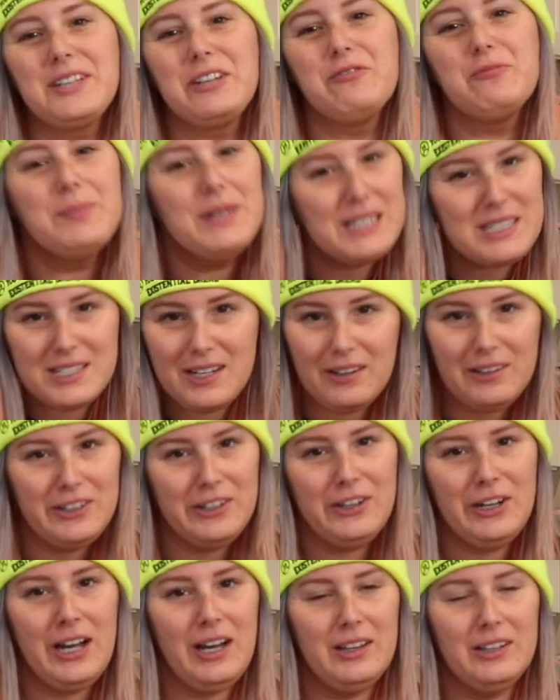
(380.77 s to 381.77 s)
You've mixed all
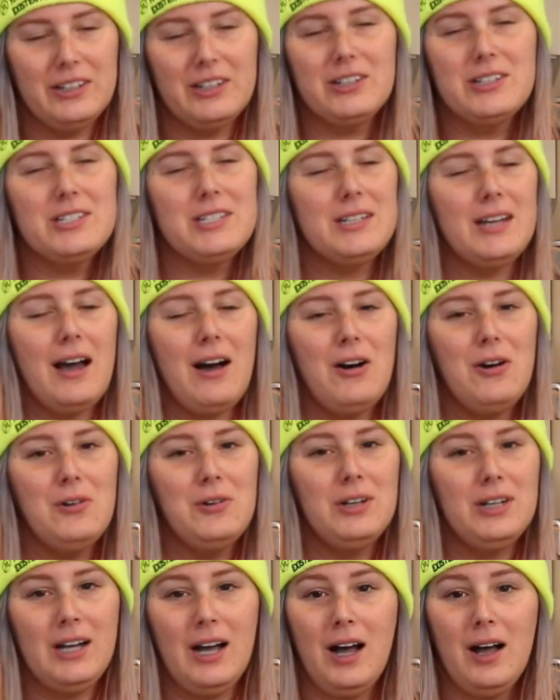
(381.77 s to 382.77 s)
your colors.
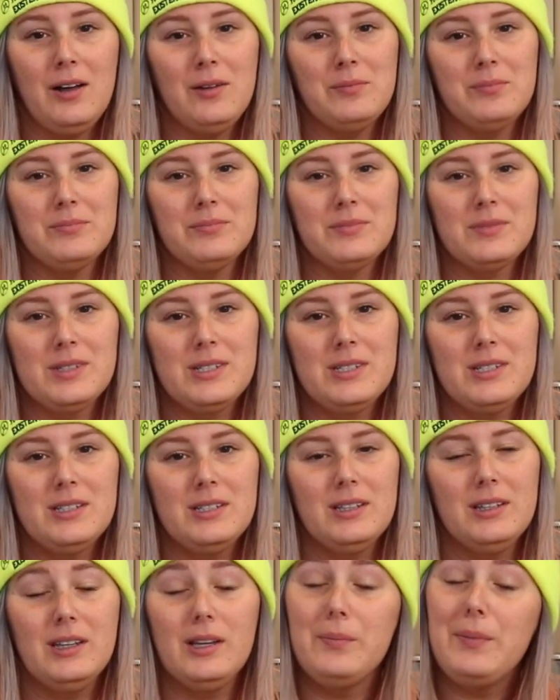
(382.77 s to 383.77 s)
Now
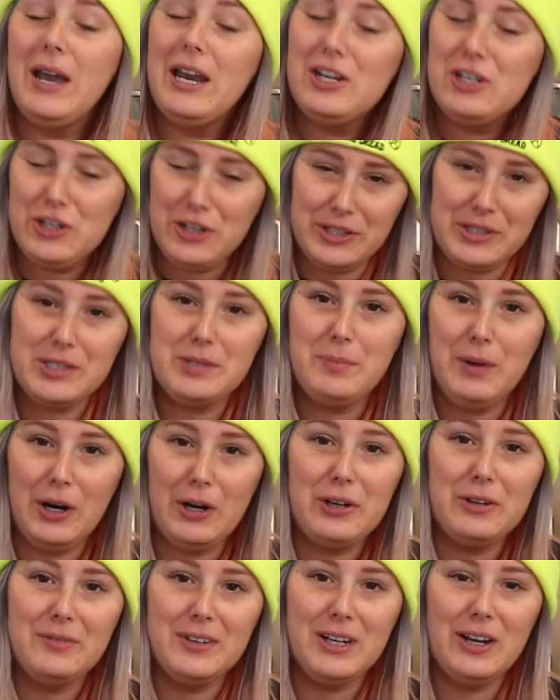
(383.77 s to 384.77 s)
comes the patience
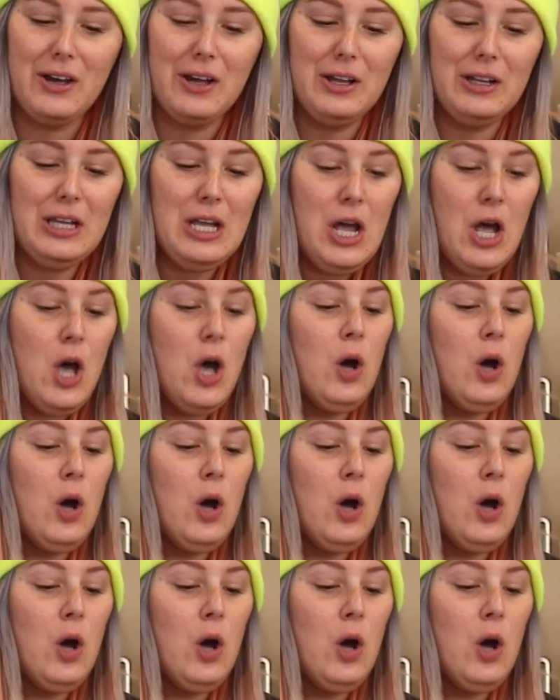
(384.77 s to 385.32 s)
part of it all.